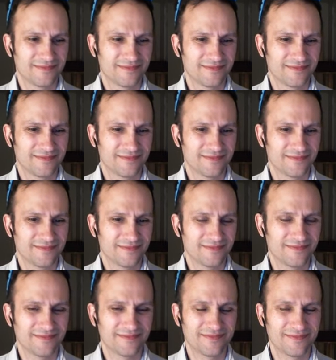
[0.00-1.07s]

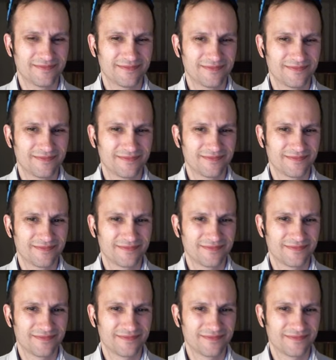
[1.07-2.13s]

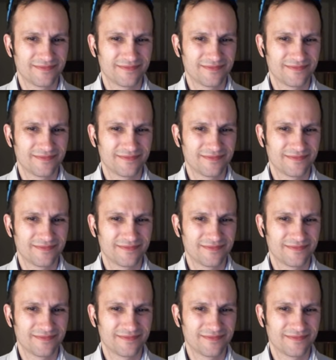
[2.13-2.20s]
(silent)